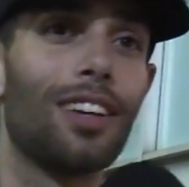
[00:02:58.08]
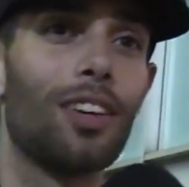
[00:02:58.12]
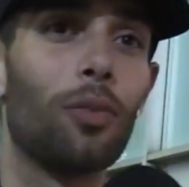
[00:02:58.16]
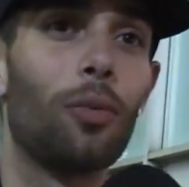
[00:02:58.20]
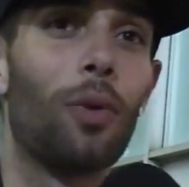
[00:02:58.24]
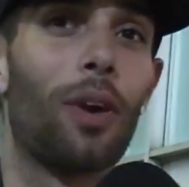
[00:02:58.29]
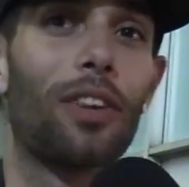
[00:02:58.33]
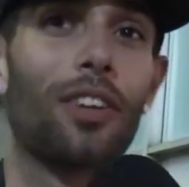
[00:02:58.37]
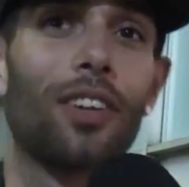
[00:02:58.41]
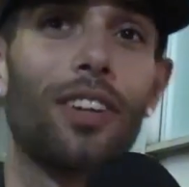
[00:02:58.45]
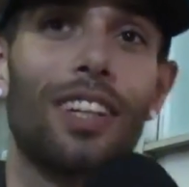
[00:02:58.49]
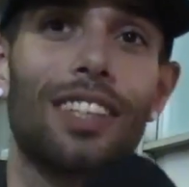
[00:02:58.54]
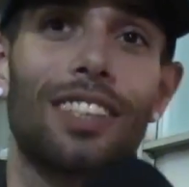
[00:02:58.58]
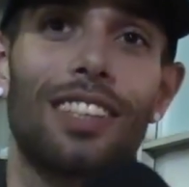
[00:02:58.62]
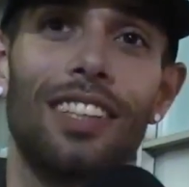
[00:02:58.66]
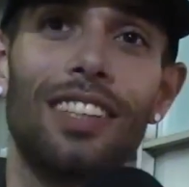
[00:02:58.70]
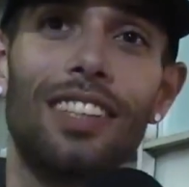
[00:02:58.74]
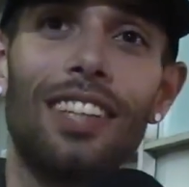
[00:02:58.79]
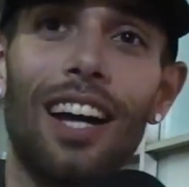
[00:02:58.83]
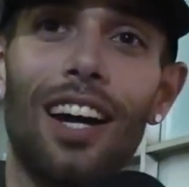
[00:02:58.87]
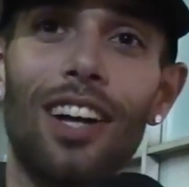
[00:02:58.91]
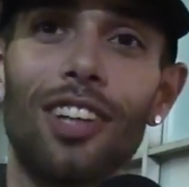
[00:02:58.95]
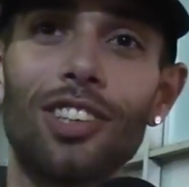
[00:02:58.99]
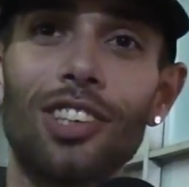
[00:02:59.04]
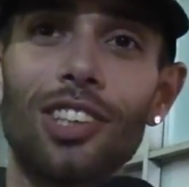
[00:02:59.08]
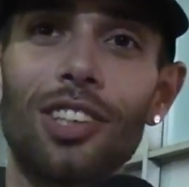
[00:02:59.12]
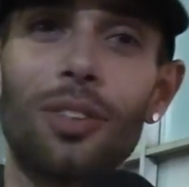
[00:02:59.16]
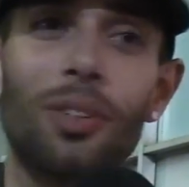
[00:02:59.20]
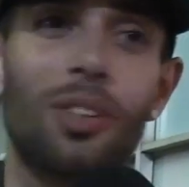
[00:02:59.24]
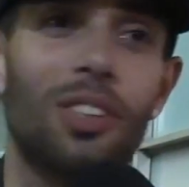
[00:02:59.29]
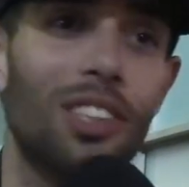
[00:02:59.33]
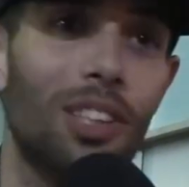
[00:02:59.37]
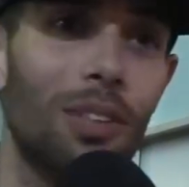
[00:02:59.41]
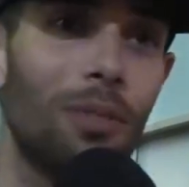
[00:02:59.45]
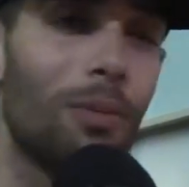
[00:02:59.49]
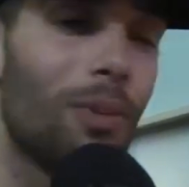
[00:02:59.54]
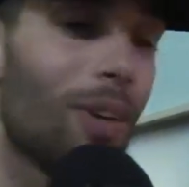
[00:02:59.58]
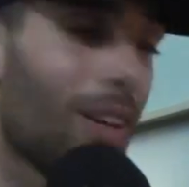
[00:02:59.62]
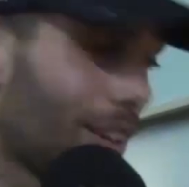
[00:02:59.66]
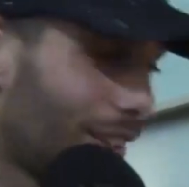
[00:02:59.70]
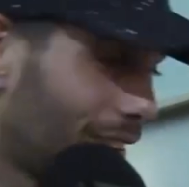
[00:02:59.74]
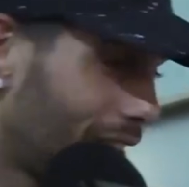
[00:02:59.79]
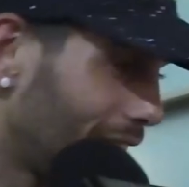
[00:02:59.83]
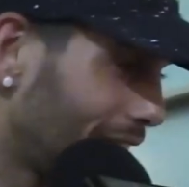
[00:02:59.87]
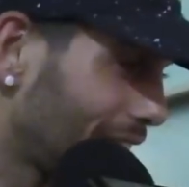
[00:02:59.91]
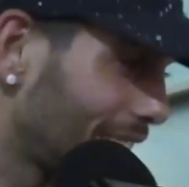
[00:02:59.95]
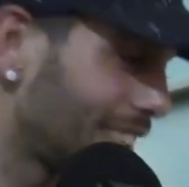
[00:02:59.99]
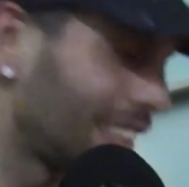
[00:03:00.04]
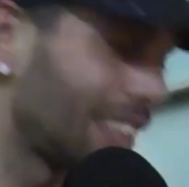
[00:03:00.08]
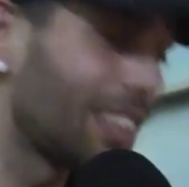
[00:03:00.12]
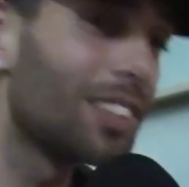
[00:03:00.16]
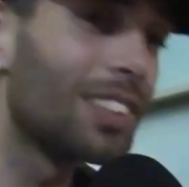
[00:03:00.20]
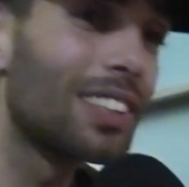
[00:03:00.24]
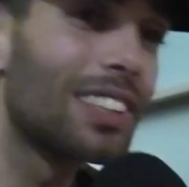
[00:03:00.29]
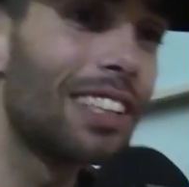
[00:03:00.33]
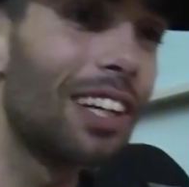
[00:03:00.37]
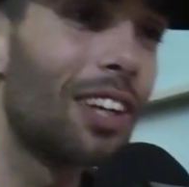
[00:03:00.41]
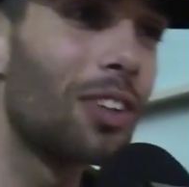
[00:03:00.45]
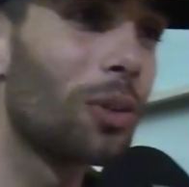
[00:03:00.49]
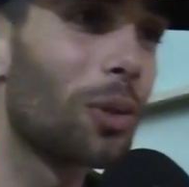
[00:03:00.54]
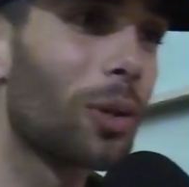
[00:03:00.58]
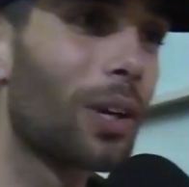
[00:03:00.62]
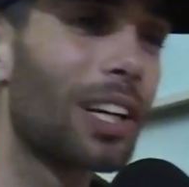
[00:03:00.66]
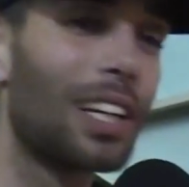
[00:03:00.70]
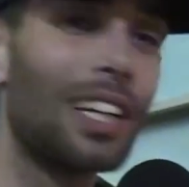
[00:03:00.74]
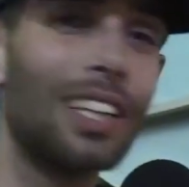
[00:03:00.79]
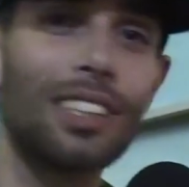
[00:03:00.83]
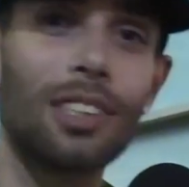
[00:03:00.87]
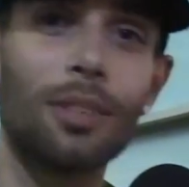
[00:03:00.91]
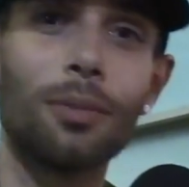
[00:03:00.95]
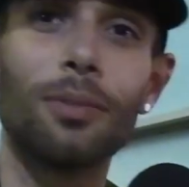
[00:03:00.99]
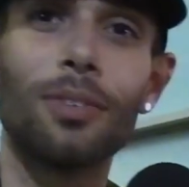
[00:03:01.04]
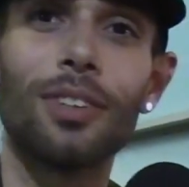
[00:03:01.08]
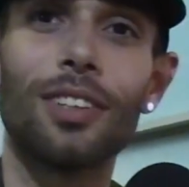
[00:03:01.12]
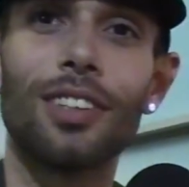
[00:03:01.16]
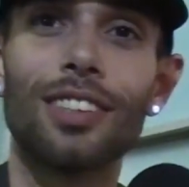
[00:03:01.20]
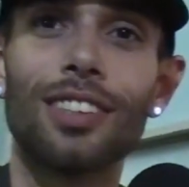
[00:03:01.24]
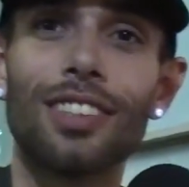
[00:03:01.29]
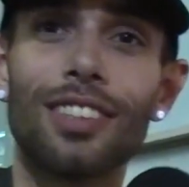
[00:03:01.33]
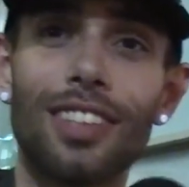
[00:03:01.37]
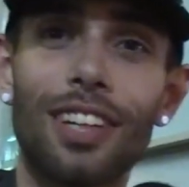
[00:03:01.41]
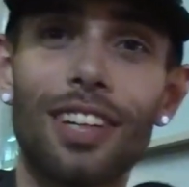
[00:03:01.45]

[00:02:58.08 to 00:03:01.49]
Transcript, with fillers: Whether it's intelligent or it's a or a single-celled organism, there's